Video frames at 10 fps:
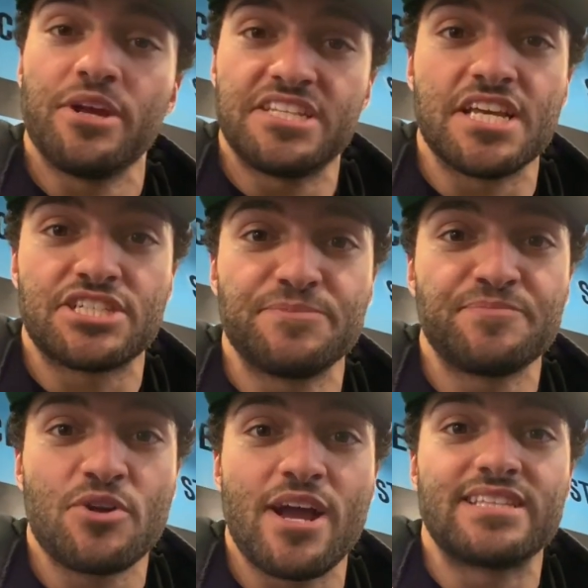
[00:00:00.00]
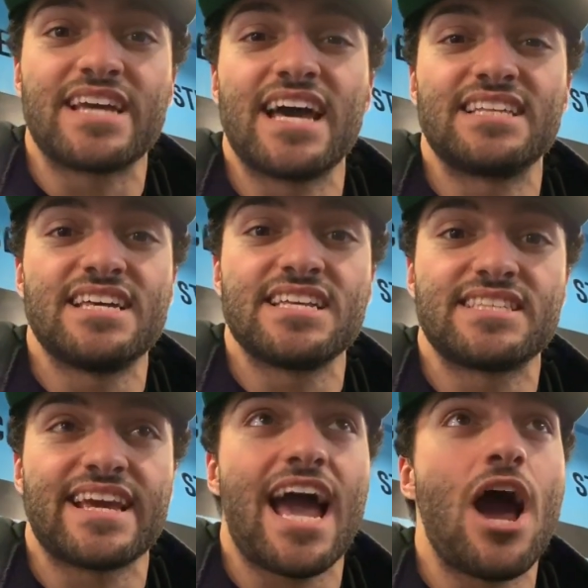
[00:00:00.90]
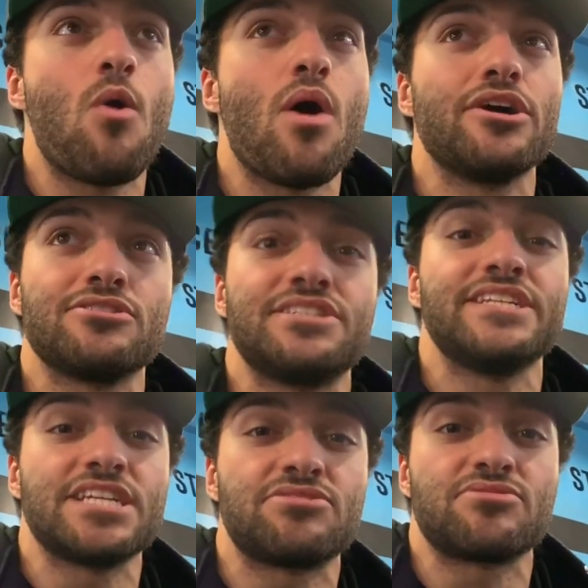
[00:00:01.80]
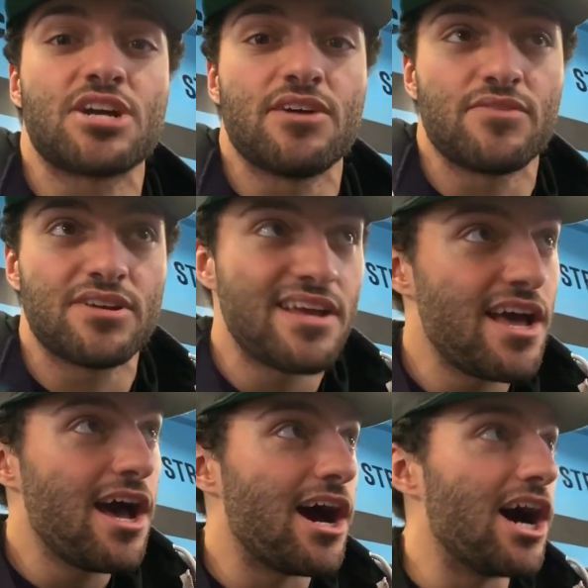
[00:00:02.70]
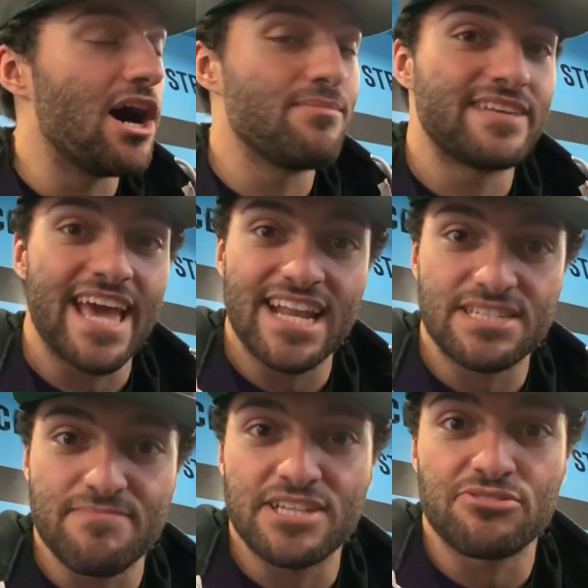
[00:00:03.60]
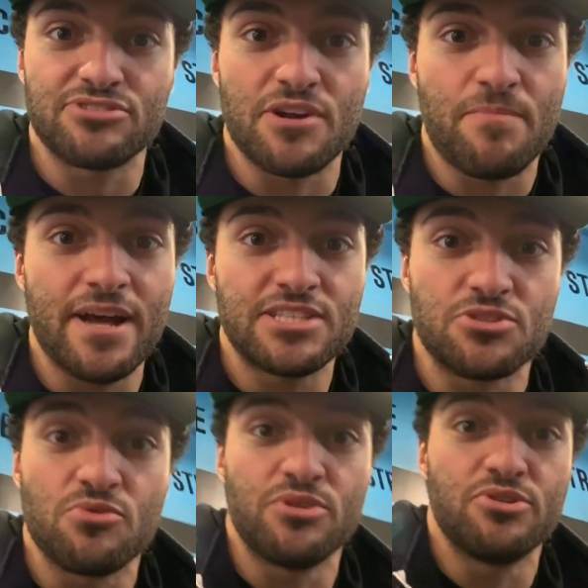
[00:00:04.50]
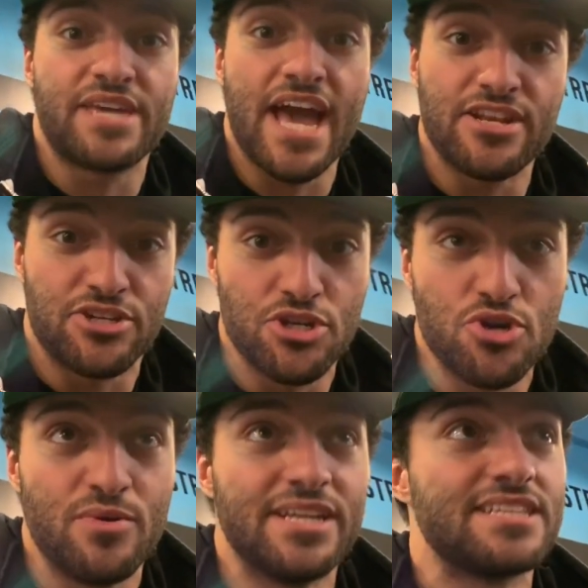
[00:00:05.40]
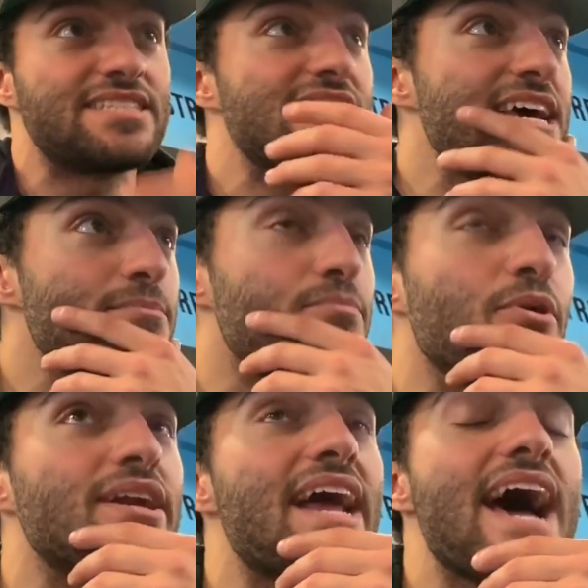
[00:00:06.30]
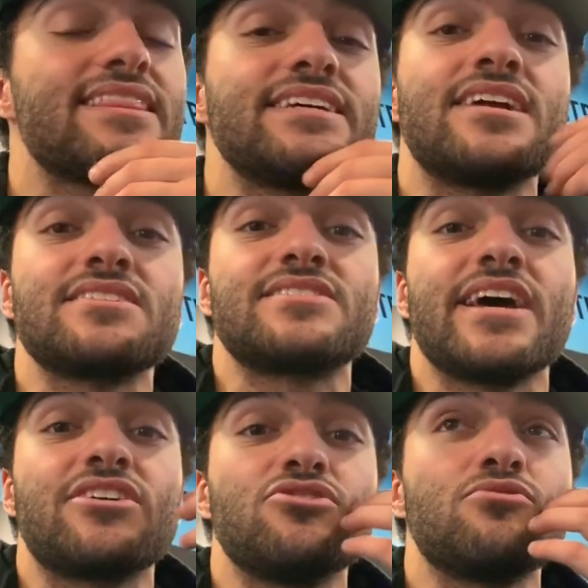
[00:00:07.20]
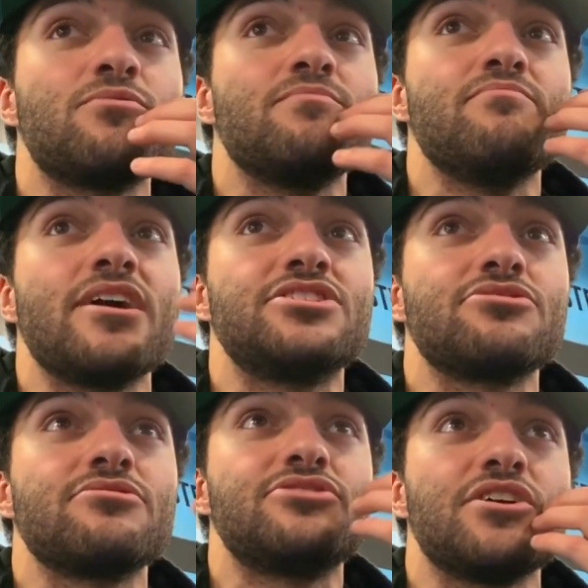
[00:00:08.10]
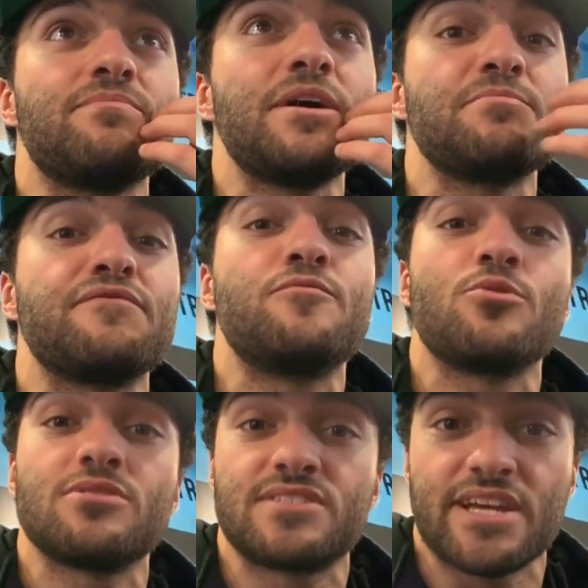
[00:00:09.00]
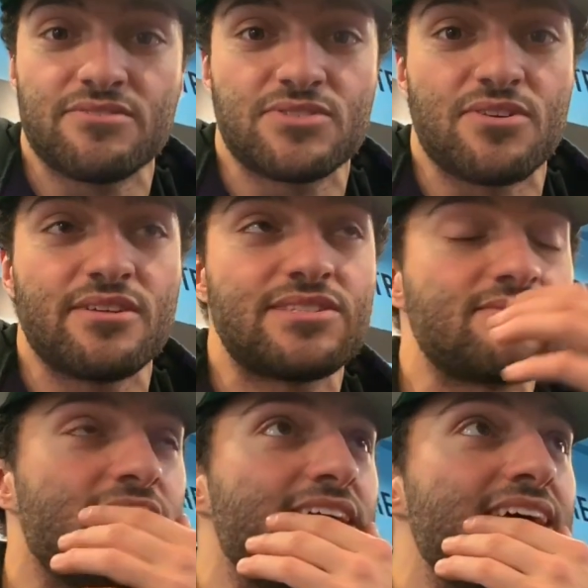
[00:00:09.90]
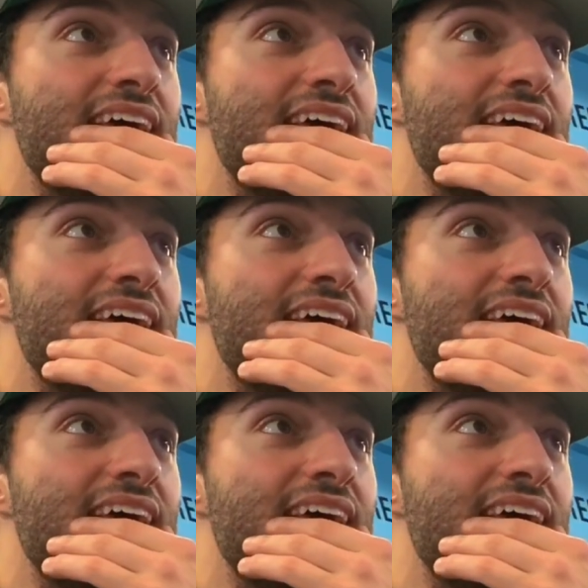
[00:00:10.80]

each session, right? To kind of test like how well your CNS is recovered. Again, it's a measure of jump height. So what you can do is put an athlete on a cycle, measure their jump height before the cycle starts, right?